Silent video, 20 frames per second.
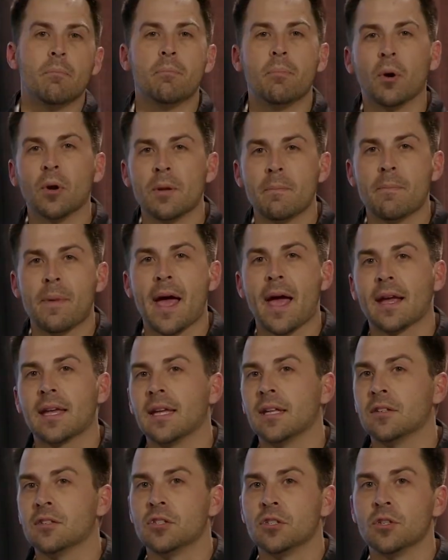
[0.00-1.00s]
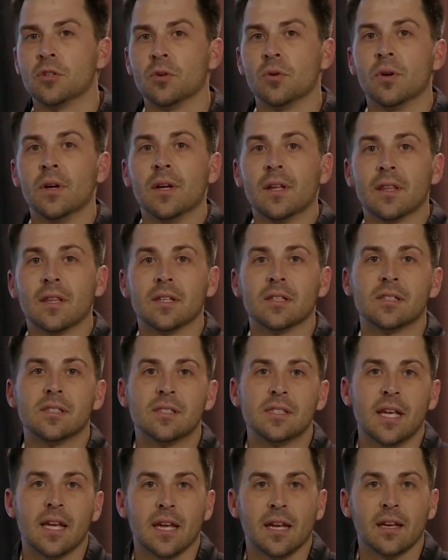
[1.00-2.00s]
put it back into the
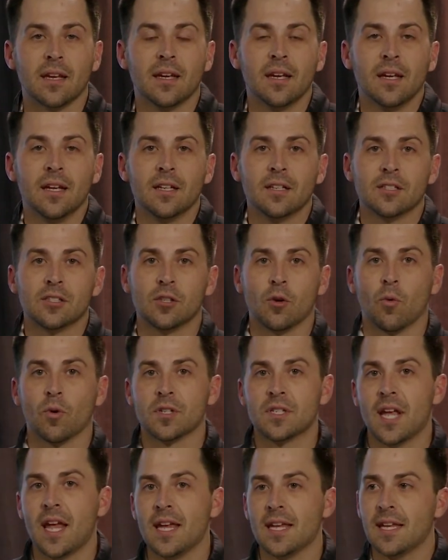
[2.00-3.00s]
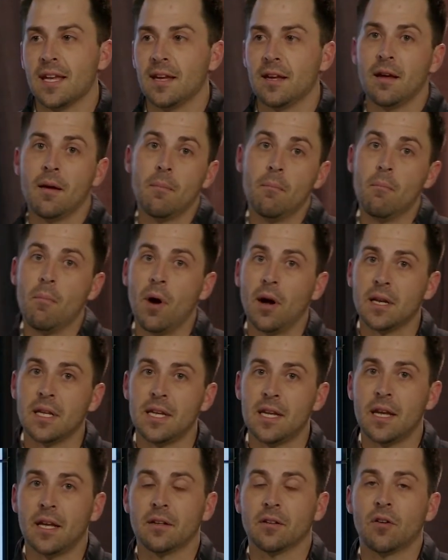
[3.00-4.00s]
sink. So we're taking
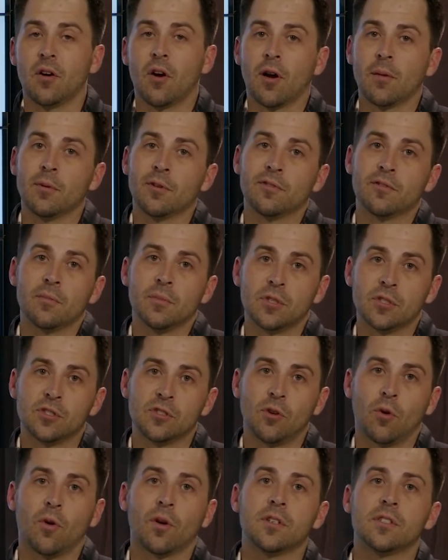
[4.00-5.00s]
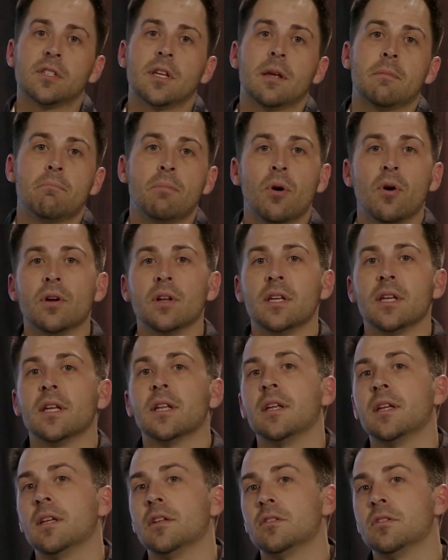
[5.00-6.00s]
money and carbon from the source and putting
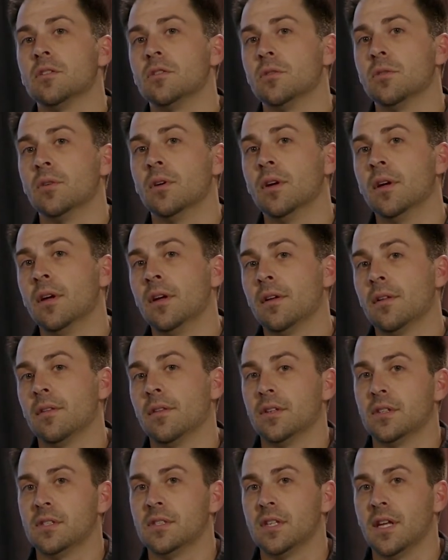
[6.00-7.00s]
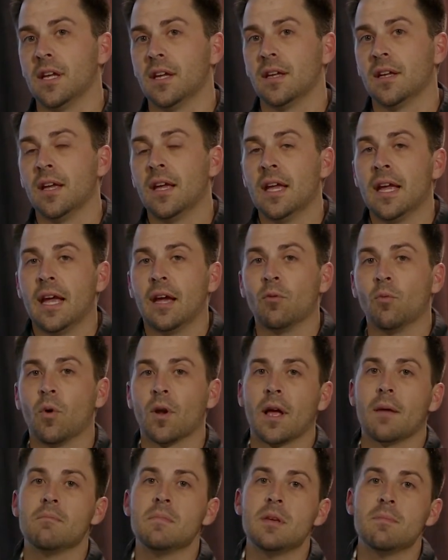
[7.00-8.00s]
it into the sink. And
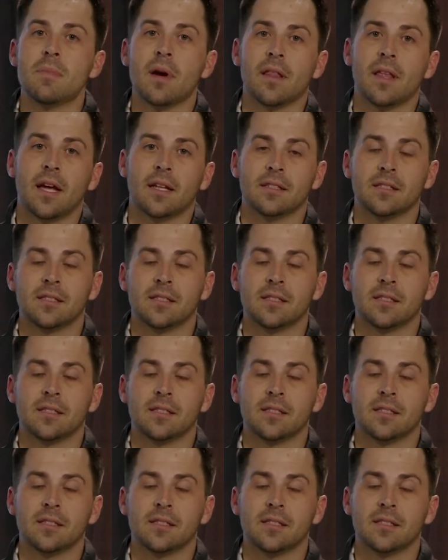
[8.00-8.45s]
what I mean by that